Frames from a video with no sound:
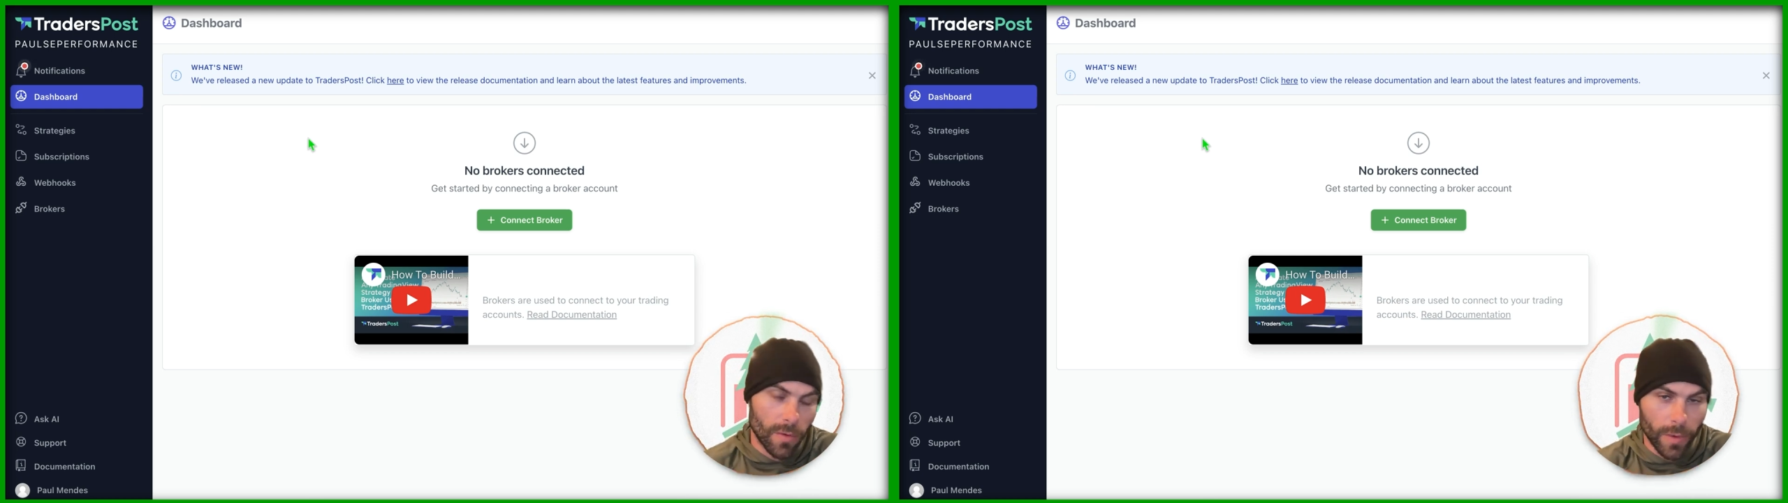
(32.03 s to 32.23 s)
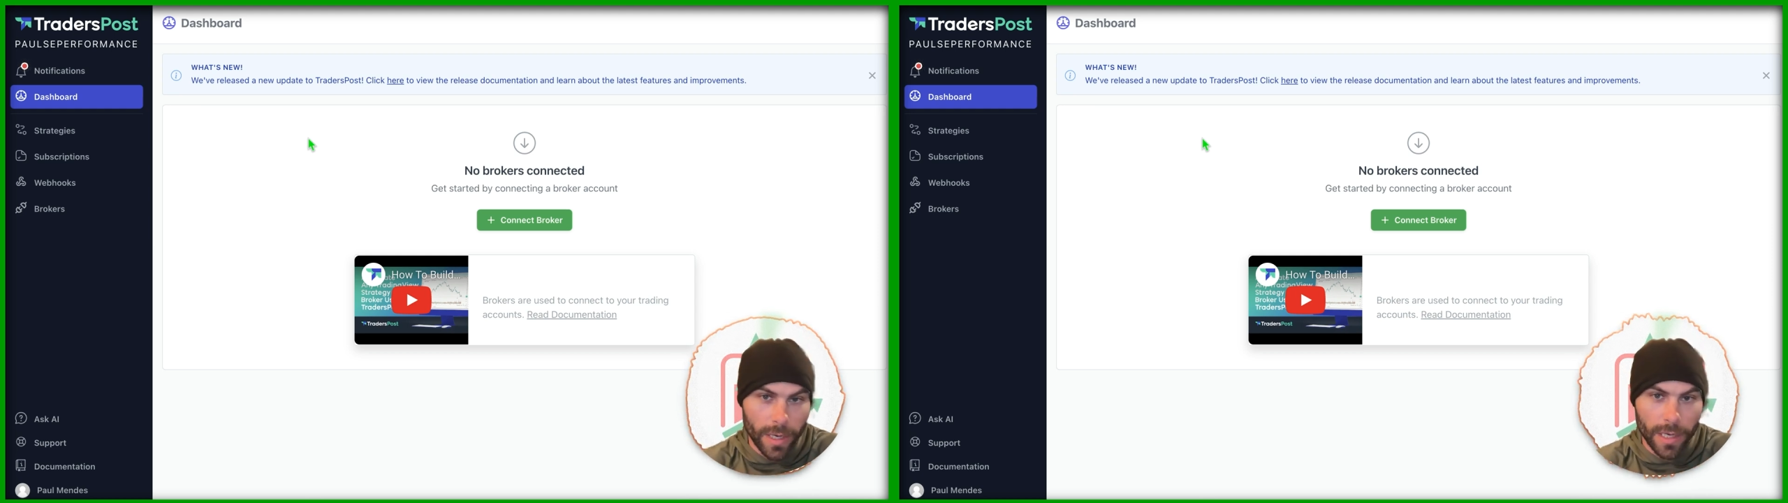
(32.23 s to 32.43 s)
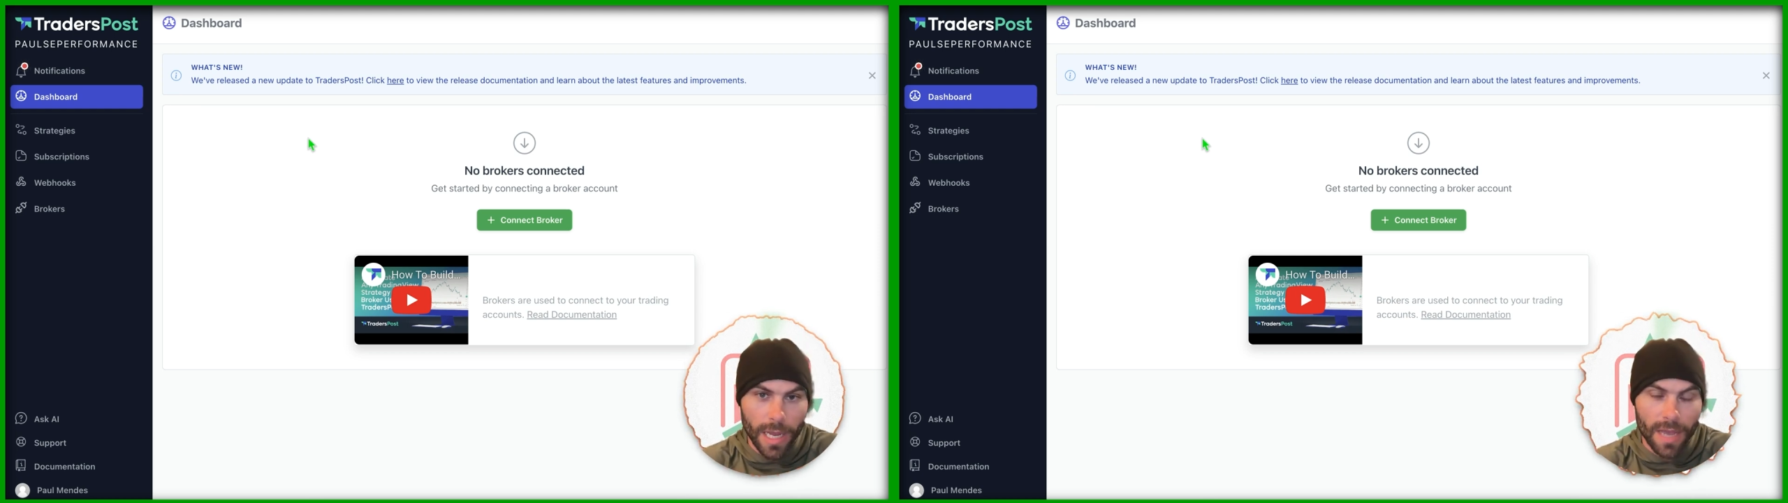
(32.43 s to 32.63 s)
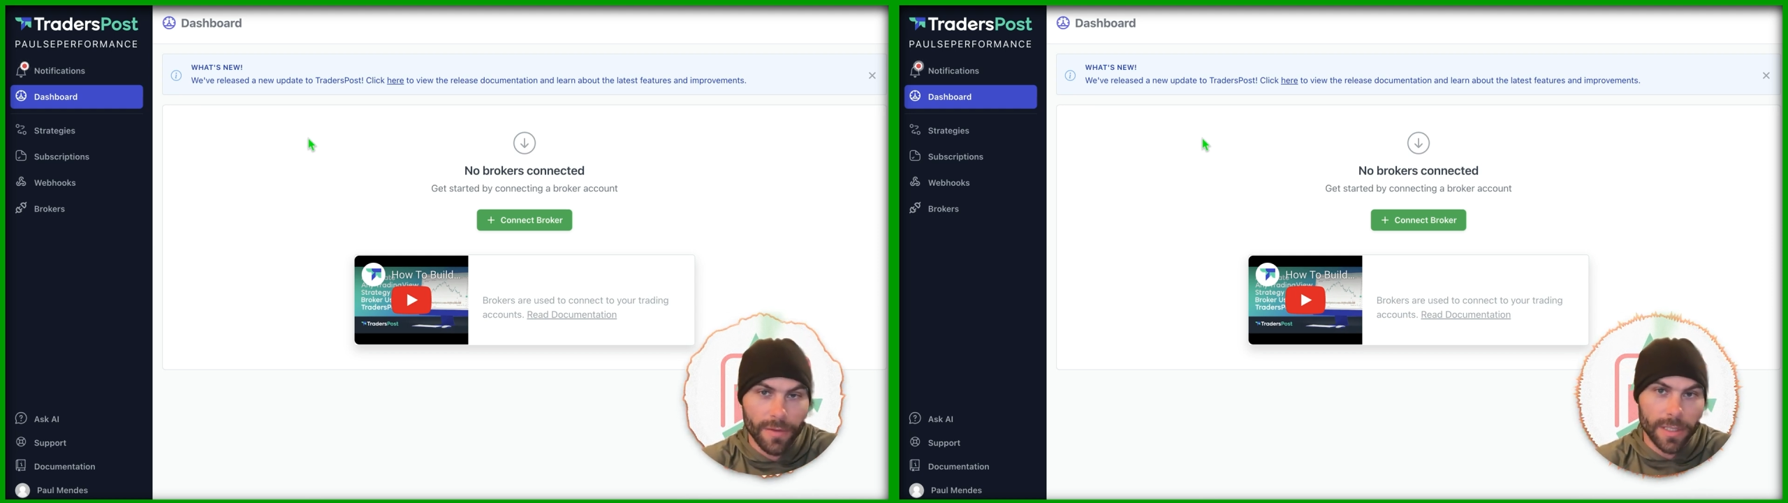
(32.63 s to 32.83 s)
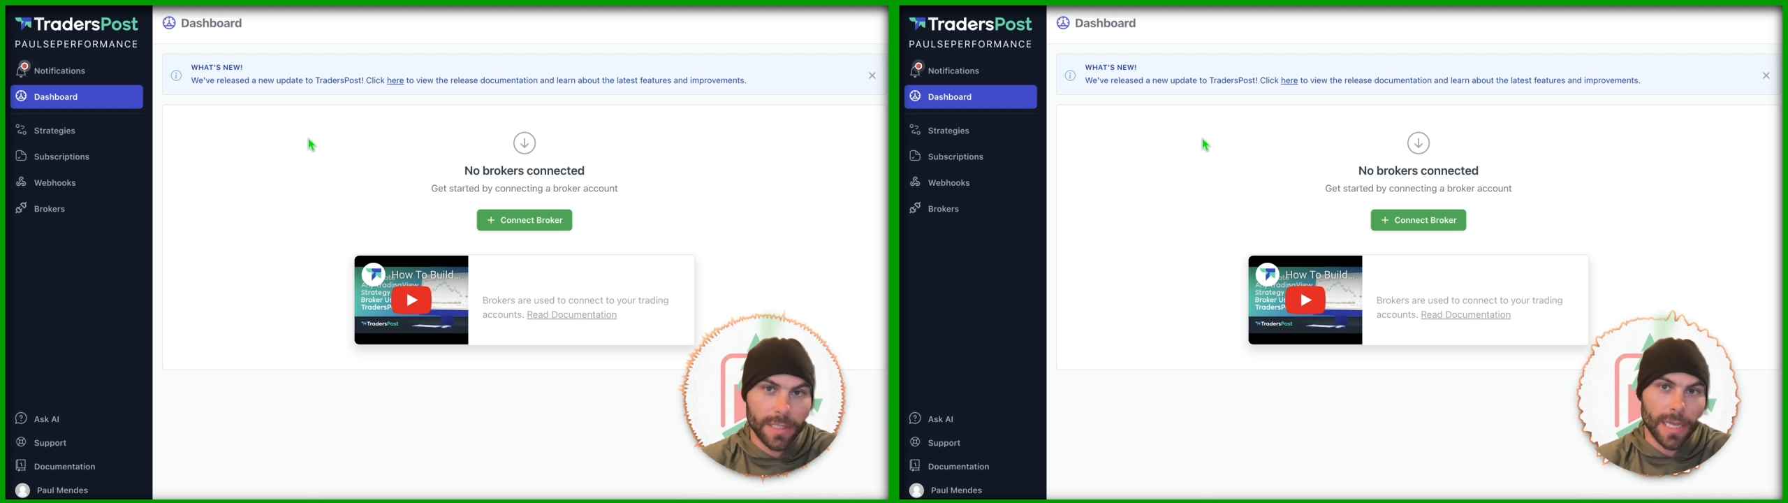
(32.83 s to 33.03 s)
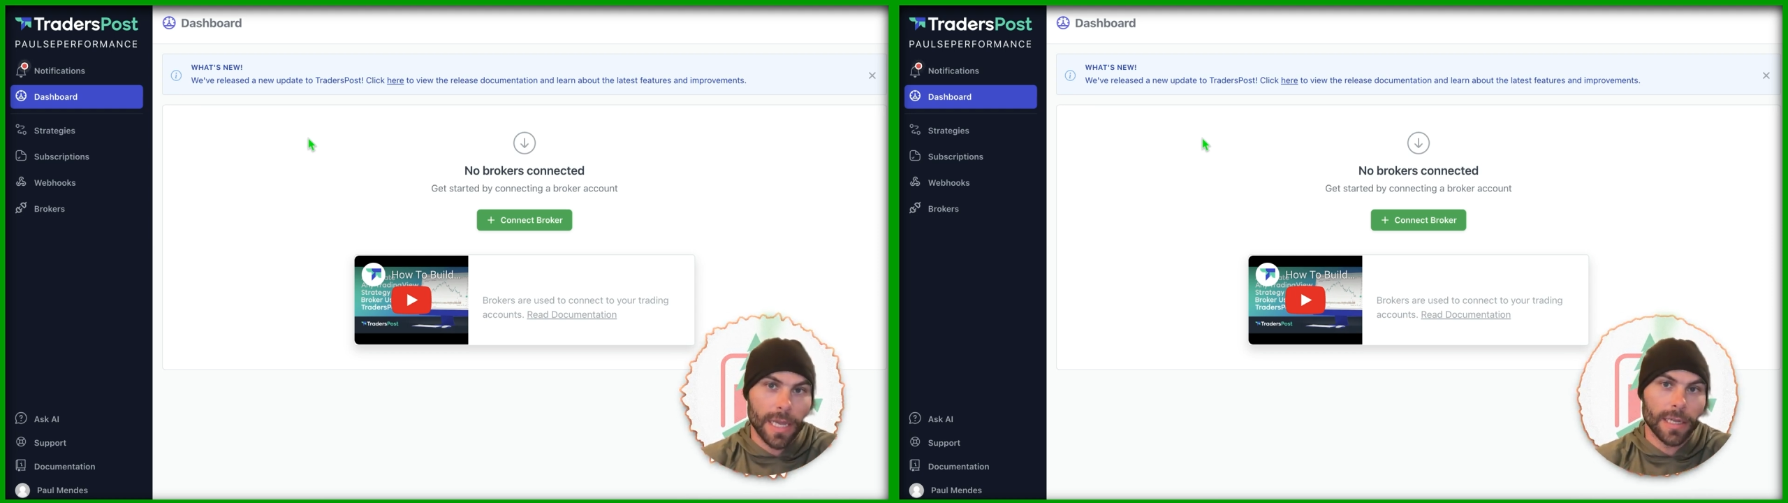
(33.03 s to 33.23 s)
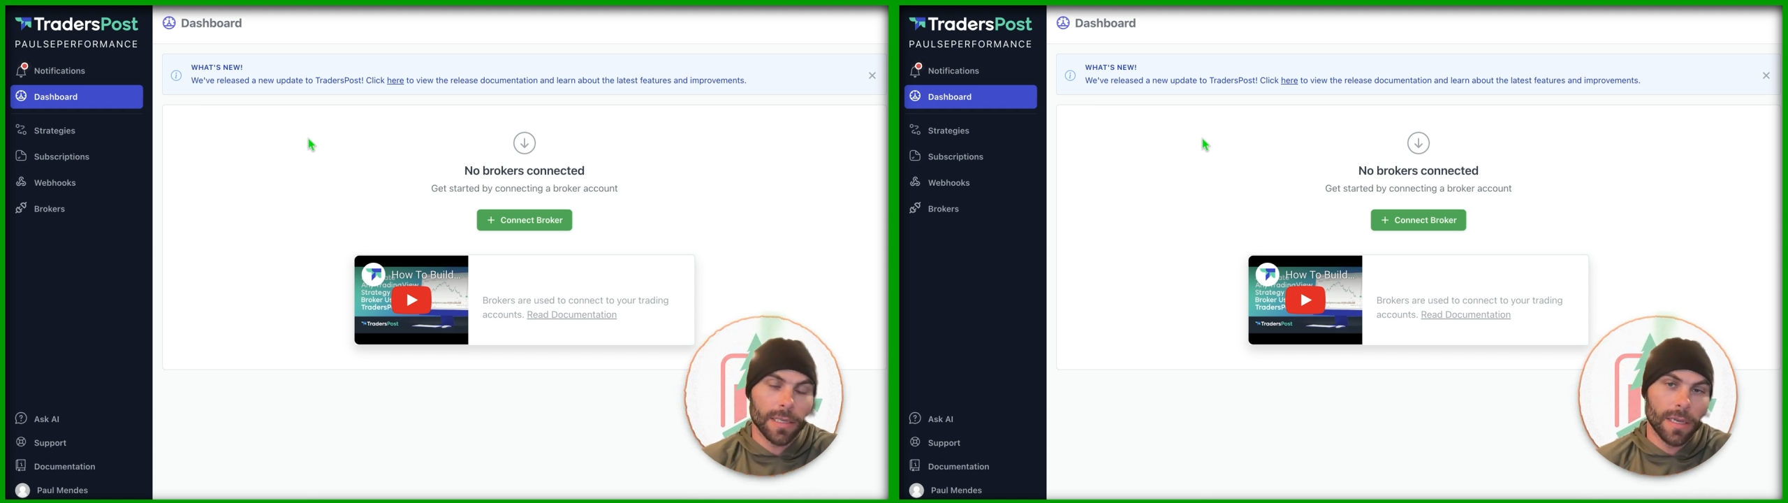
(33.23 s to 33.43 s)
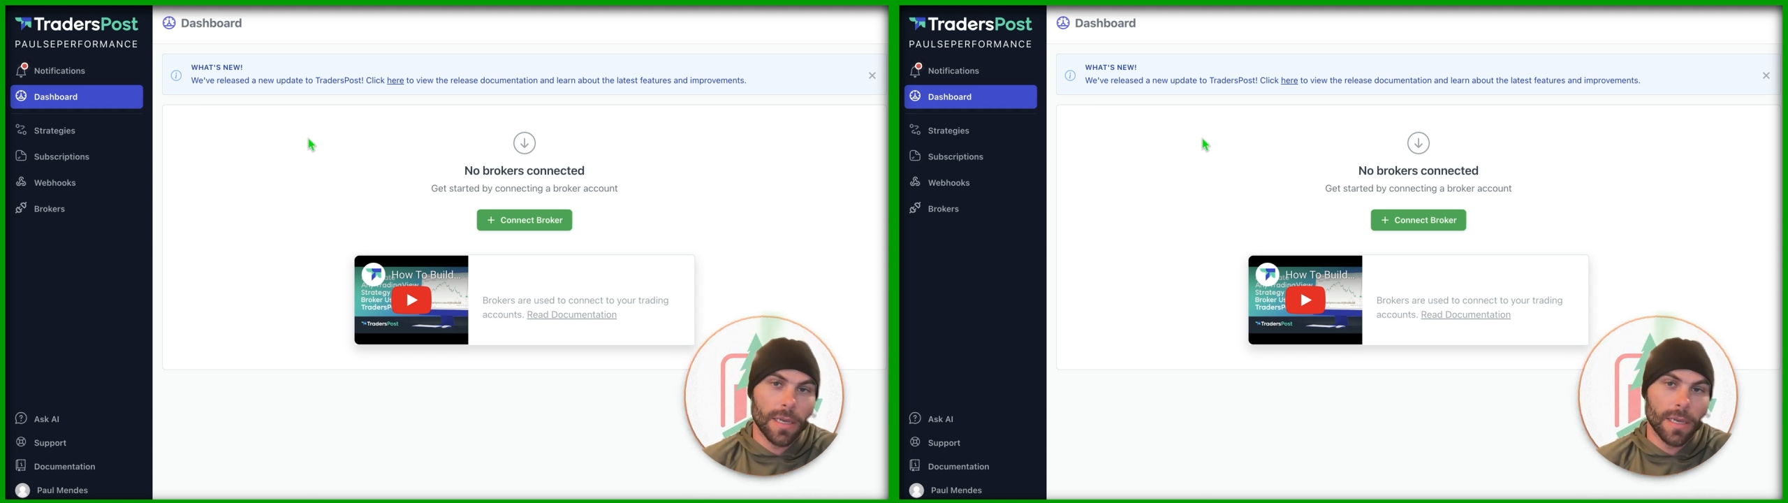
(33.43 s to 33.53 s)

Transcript: we need to have it send